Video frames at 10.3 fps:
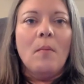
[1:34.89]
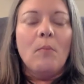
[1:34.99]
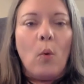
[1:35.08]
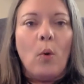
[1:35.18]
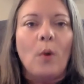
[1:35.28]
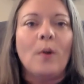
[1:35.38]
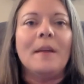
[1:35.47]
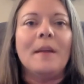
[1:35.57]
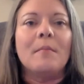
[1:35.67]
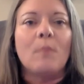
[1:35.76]
more
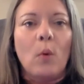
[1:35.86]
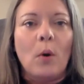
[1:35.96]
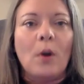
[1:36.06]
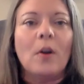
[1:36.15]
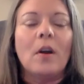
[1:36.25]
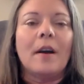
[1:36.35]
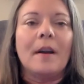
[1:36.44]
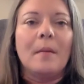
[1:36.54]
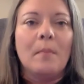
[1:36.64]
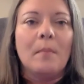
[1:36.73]
and more on
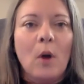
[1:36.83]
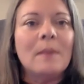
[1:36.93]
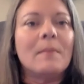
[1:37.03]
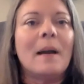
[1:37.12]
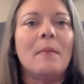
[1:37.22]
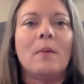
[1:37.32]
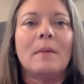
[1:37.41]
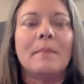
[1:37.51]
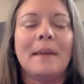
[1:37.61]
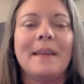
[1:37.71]
a moment by
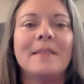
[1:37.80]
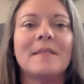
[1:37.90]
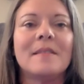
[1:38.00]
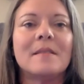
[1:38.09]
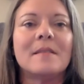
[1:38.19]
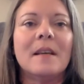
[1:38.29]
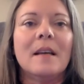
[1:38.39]
moment basis